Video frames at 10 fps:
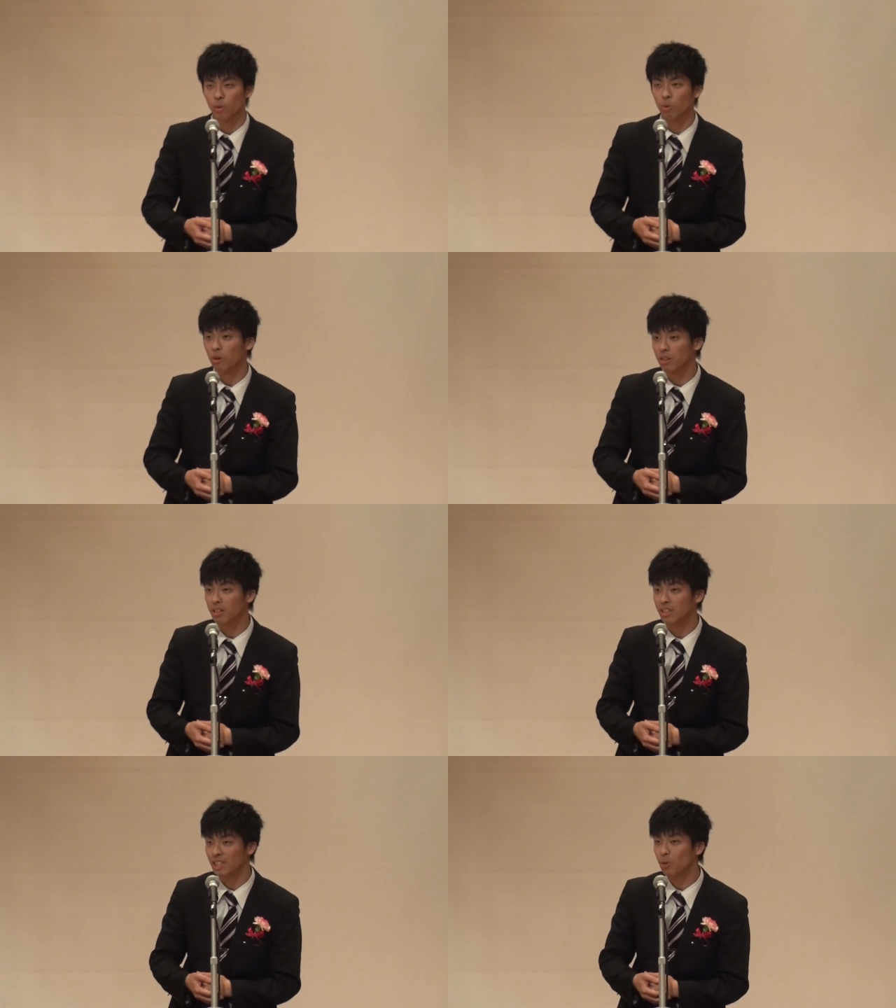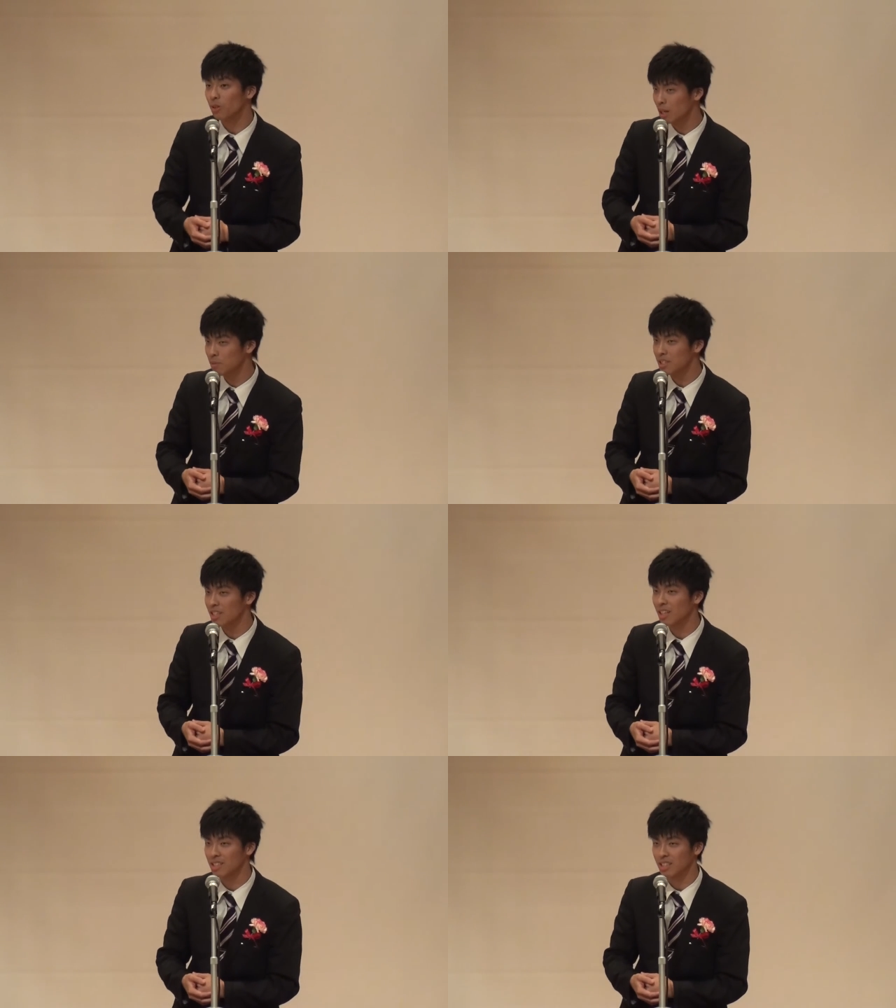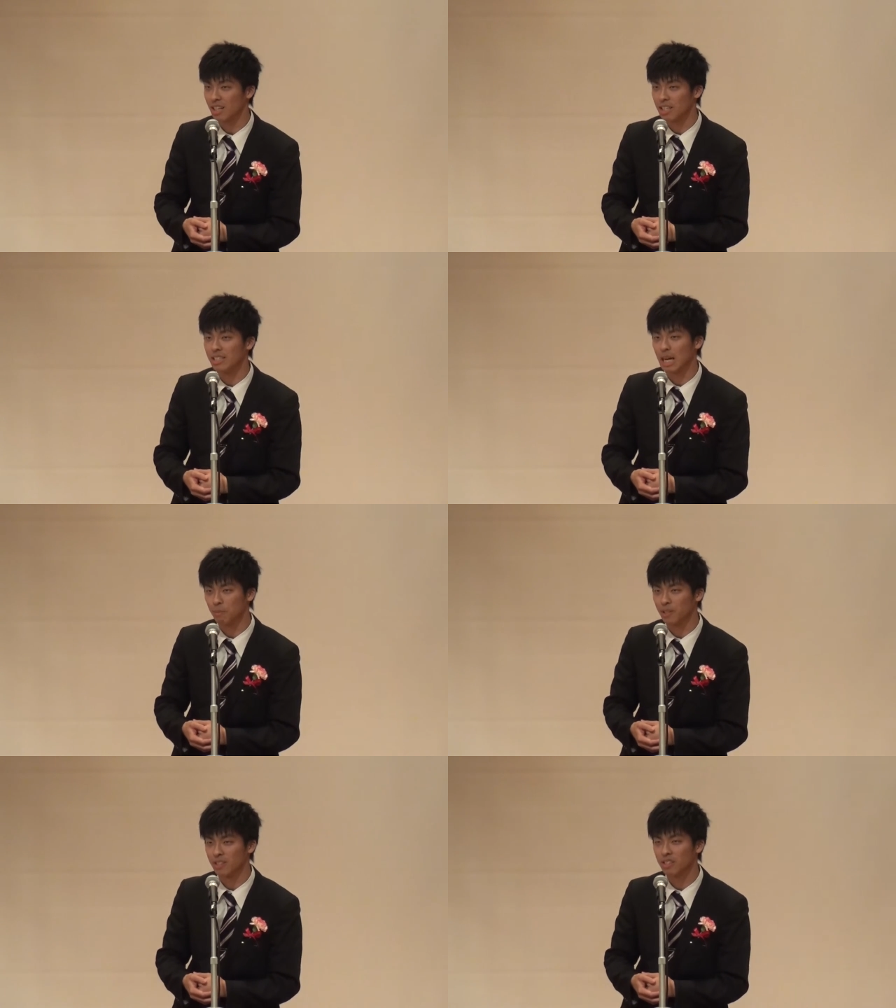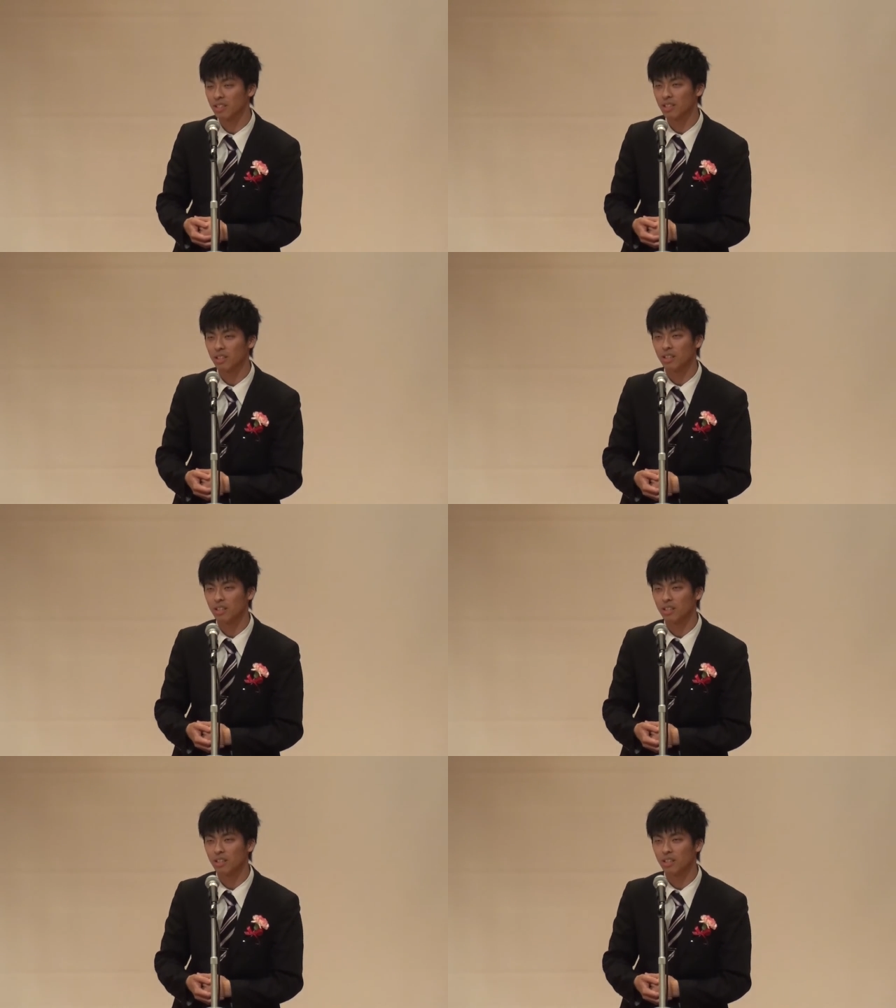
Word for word: or Kidokamisei Gensa in Japanese.